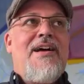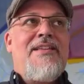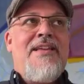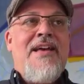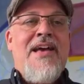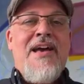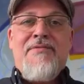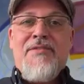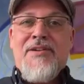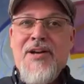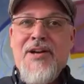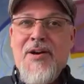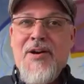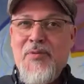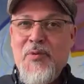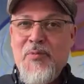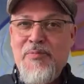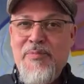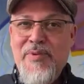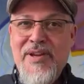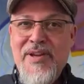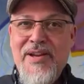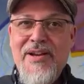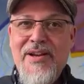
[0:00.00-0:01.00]
They have a
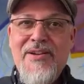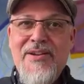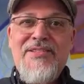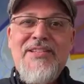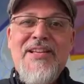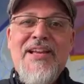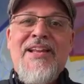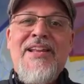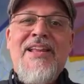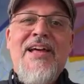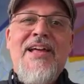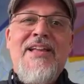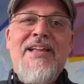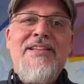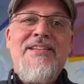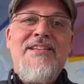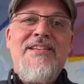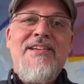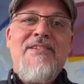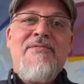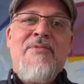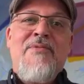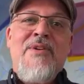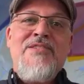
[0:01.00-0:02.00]
couple beers, and
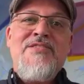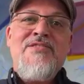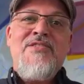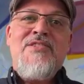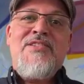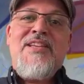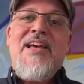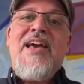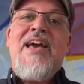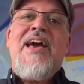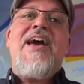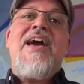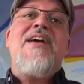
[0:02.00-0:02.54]
then when you say,